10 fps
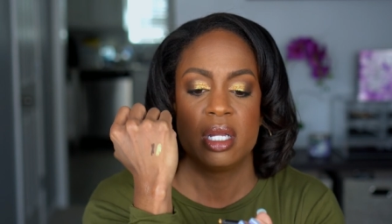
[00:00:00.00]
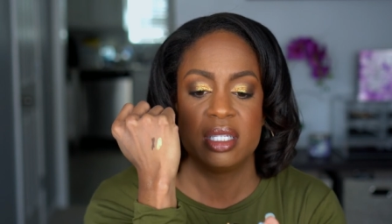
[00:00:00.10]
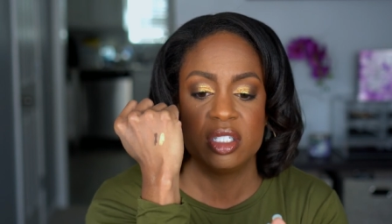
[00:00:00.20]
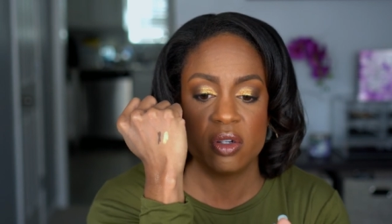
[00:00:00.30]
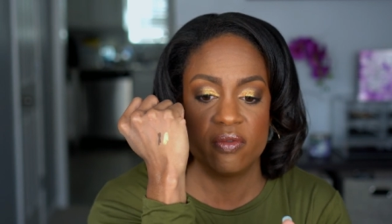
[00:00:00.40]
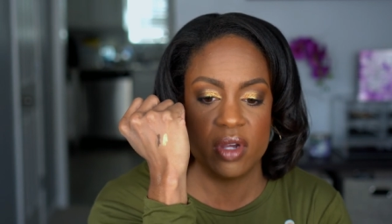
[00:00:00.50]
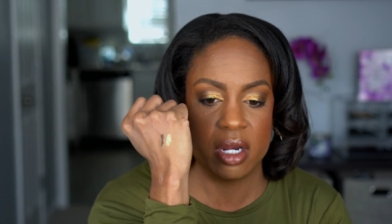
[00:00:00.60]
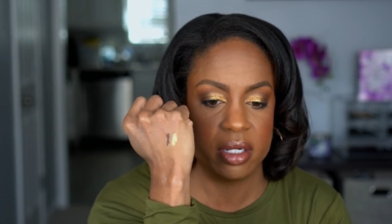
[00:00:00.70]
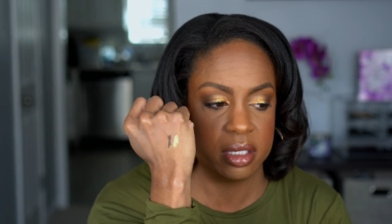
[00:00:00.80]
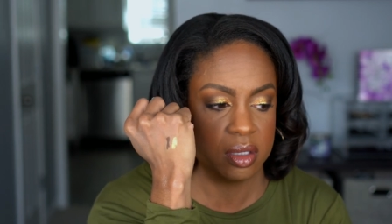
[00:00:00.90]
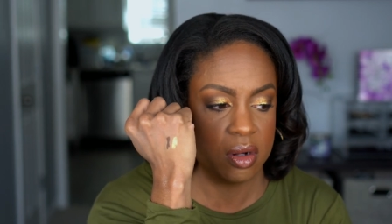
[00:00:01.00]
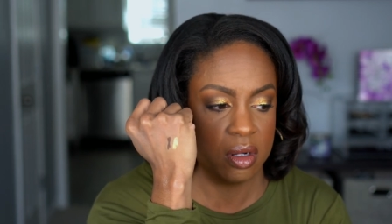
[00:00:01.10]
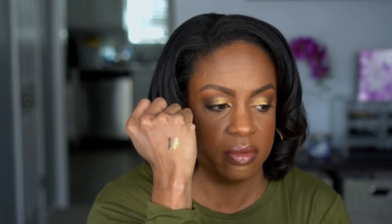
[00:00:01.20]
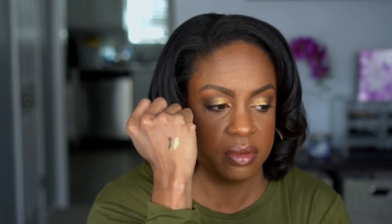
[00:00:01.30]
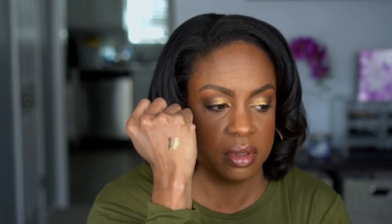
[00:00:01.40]
These are very
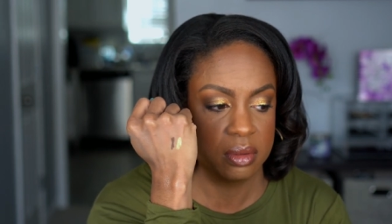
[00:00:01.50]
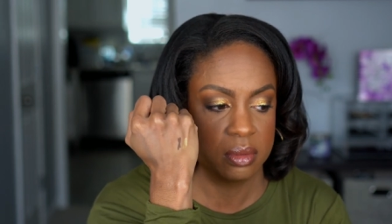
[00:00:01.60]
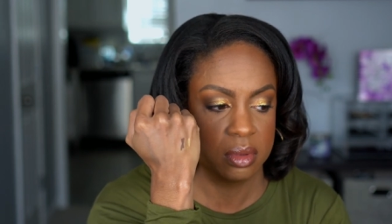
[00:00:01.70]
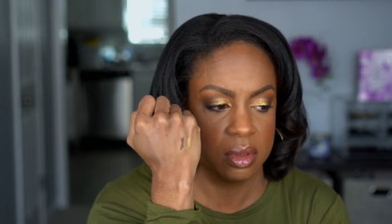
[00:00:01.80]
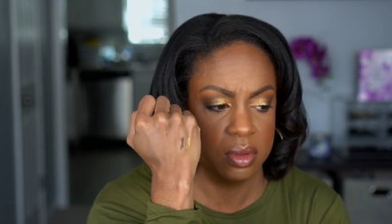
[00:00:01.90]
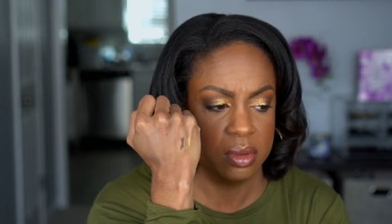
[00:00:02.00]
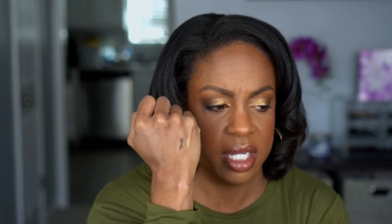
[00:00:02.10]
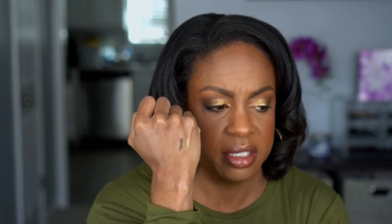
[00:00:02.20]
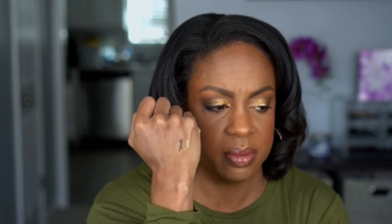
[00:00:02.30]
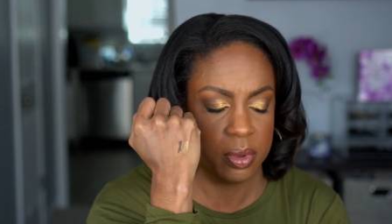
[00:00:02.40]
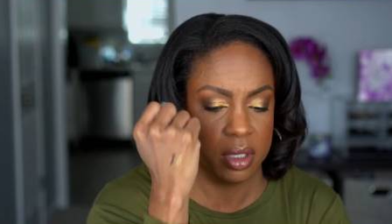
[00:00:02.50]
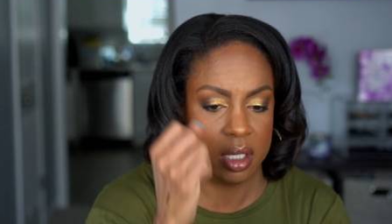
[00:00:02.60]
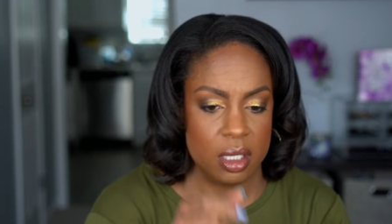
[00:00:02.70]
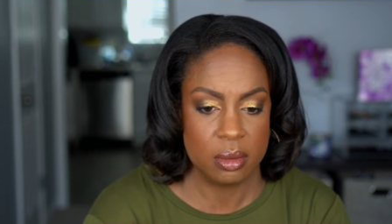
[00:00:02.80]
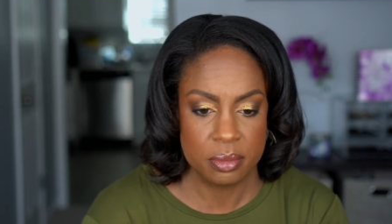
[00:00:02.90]
soft. Ooh, that's
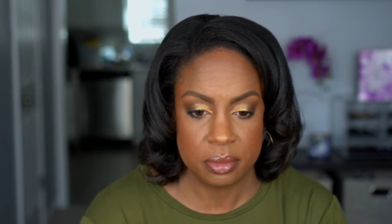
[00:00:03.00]
pretty.